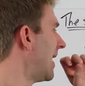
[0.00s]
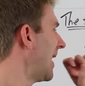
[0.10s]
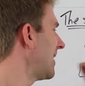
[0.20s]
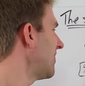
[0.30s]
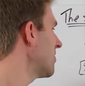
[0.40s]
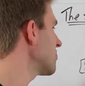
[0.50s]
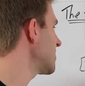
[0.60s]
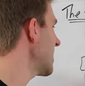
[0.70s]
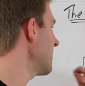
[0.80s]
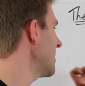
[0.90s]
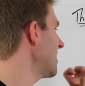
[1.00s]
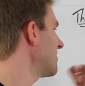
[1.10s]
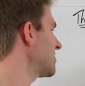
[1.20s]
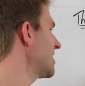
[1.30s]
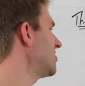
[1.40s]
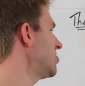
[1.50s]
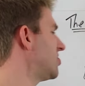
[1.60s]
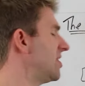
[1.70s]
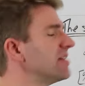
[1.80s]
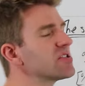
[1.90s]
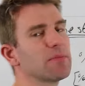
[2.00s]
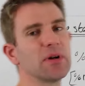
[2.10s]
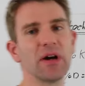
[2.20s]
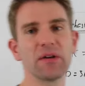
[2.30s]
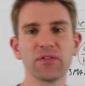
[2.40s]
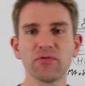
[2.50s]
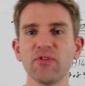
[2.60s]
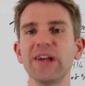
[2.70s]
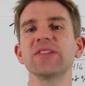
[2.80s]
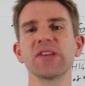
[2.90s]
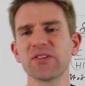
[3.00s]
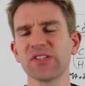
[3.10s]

and they'll set their percentage d to something like 3 and there's other